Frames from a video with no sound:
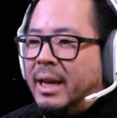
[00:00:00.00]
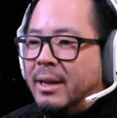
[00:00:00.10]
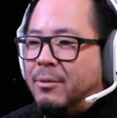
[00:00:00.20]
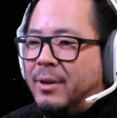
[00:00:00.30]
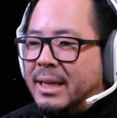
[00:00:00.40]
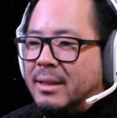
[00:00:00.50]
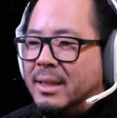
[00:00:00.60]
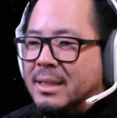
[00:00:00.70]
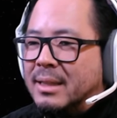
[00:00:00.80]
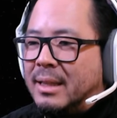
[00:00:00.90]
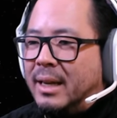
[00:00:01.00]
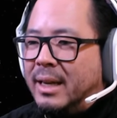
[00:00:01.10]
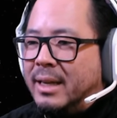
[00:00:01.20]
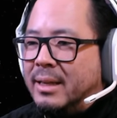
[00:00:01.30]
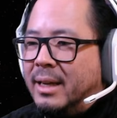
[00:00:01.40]
In fact, this
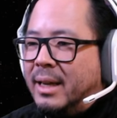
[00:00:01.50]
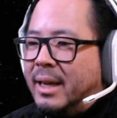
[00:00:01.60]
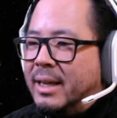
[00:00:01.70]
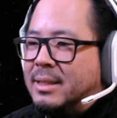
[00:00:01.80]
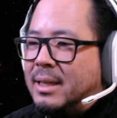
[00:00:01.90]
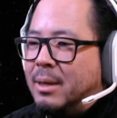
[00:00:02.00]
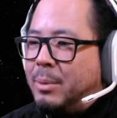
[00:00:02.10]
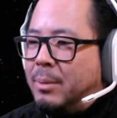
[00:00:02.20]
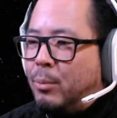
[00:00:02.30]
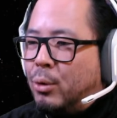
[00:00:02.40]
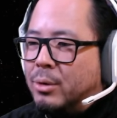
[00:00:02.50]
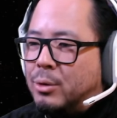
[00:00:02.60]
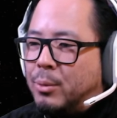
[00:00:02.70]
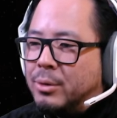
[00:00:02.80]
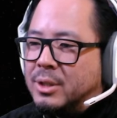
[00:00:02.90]
line is going to be more
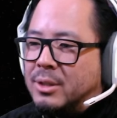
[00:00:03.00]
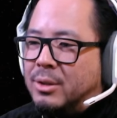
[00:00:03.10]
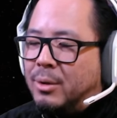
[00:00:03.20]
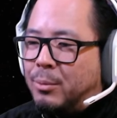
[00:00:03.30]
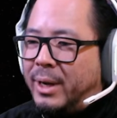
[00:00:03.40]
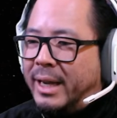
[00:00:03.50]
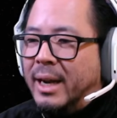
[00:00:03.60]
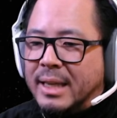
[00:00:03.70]
towards to the right.